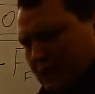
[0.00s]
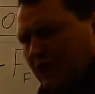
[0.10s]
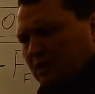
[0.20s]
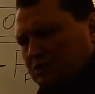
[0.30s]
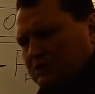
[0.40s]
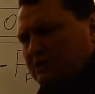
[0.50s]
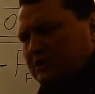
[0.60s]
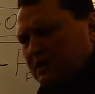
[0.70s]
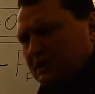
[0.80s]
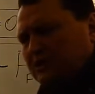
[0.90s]
I would
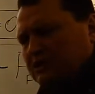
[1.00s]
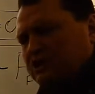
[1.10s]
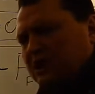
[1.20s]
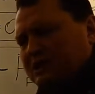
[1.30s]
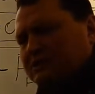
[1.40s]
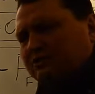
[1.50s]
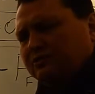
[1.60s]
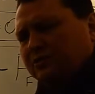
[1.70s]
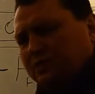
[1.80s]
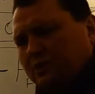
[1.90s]
say just
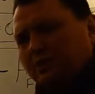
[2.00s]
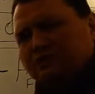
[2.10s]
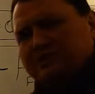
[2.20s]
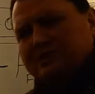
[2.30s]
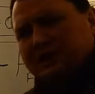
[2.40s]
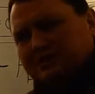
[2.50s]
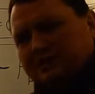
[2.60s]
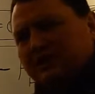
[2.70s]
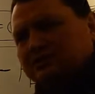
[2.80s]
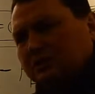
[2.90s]
follow the
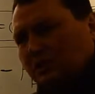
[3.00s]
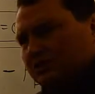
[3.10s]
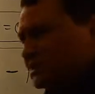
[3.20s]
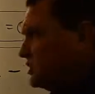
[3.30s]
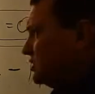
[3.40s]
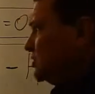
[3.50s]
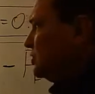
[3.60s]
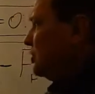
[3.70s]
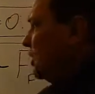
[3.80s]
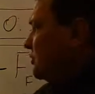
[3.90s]
standard route.
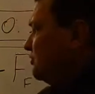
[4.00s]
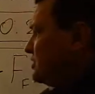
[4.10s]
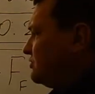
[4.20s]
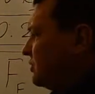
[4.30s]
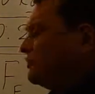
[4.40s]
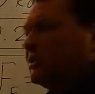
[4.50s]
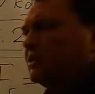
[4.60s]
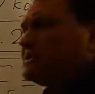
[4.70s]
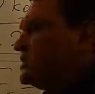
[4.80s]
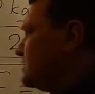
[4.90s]
You know these three
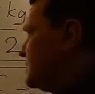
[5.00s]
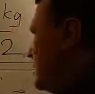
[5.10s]
forces,